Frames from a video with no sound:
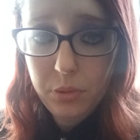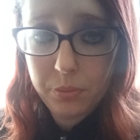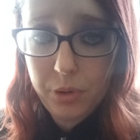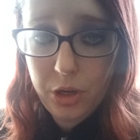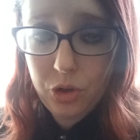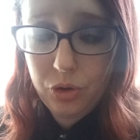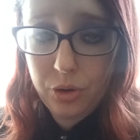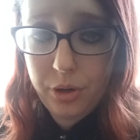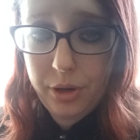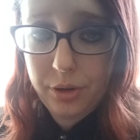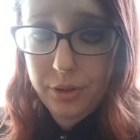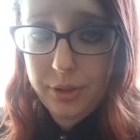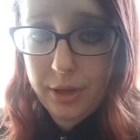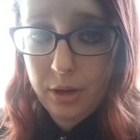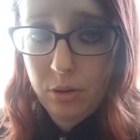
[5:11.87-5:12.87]
Be true to
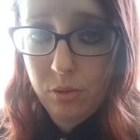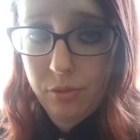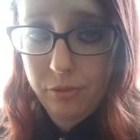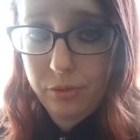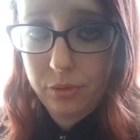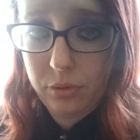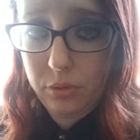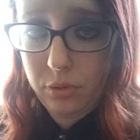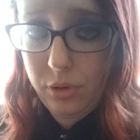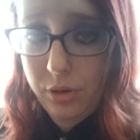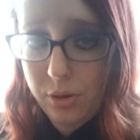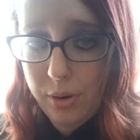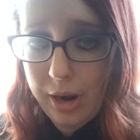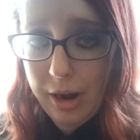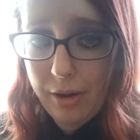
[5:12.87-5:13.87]
yourself. You
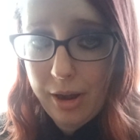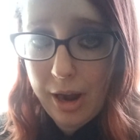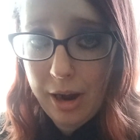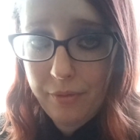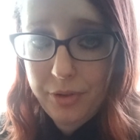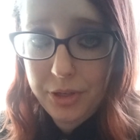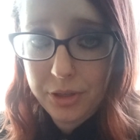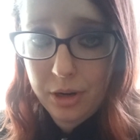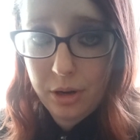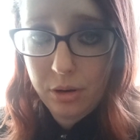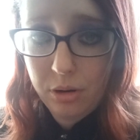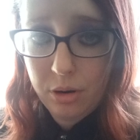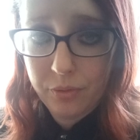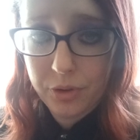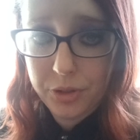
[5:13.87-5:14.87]
know, ha have these kind of
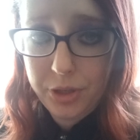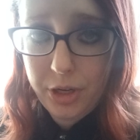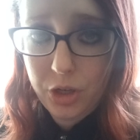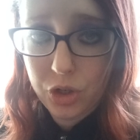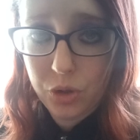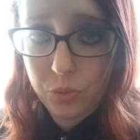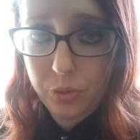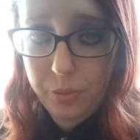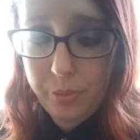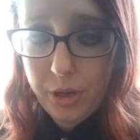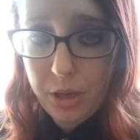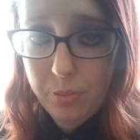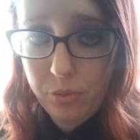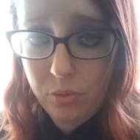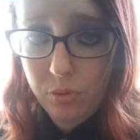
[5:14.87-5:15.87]
conversations with
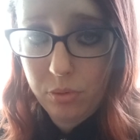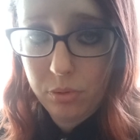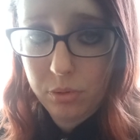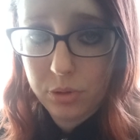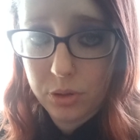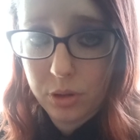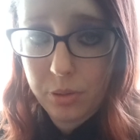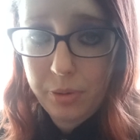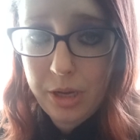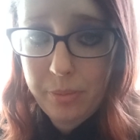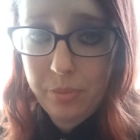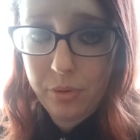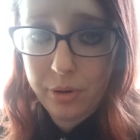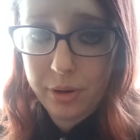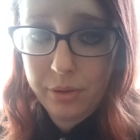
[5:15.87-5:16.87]
people so that
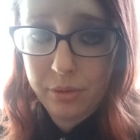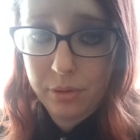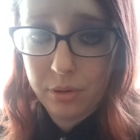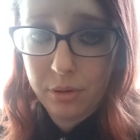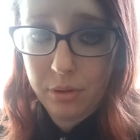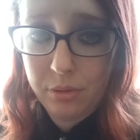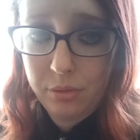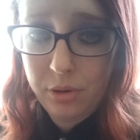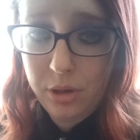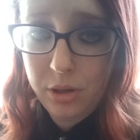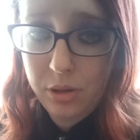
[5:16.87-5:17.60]
people can learn.